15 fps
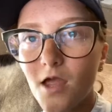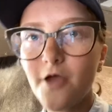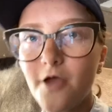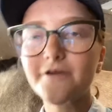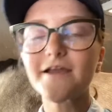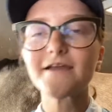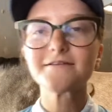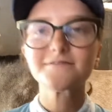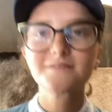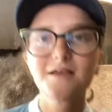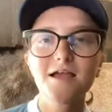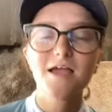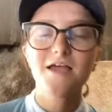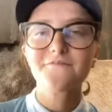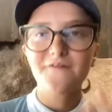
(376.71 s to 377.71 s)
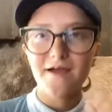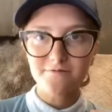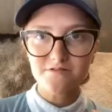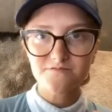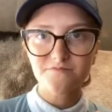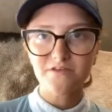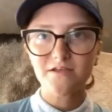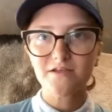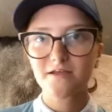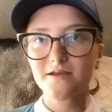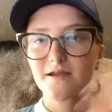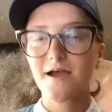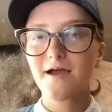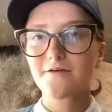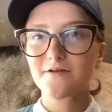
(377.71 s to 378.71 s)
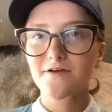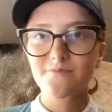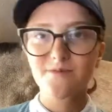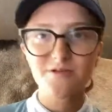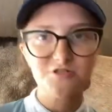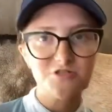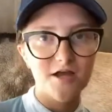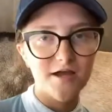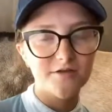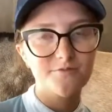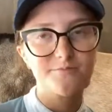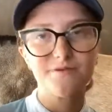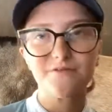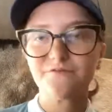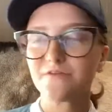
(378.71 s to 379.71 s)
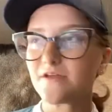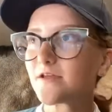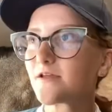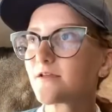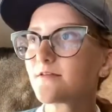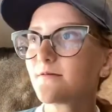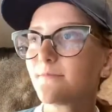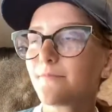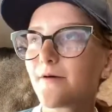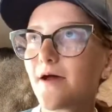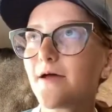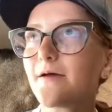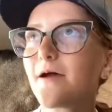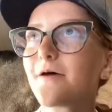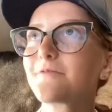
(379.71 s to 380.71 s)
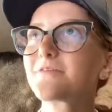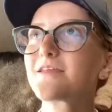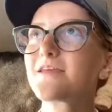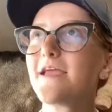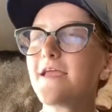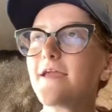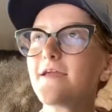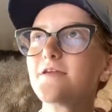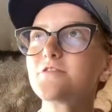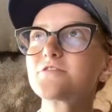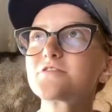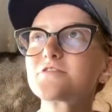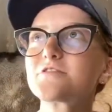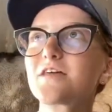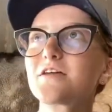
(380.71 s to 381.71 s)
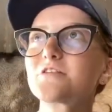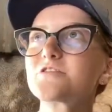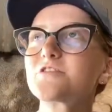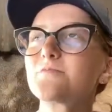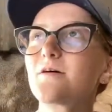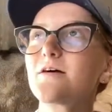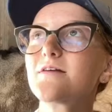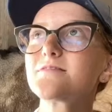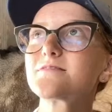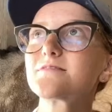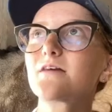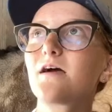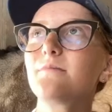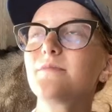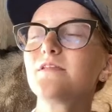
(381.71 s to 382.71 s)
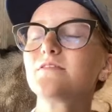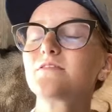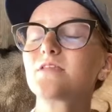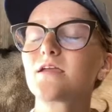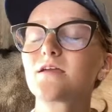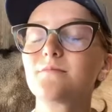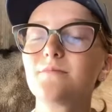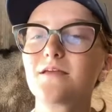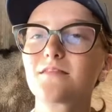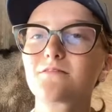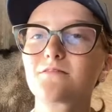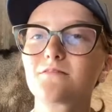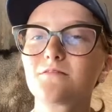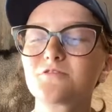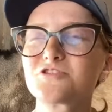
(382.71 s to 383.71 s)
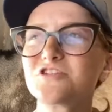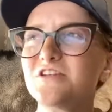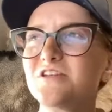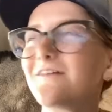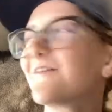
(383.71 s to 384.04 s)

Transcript: Okay, if I was vegan, I would have my child be vegan, but at the age that she was, I mean, they can make, she,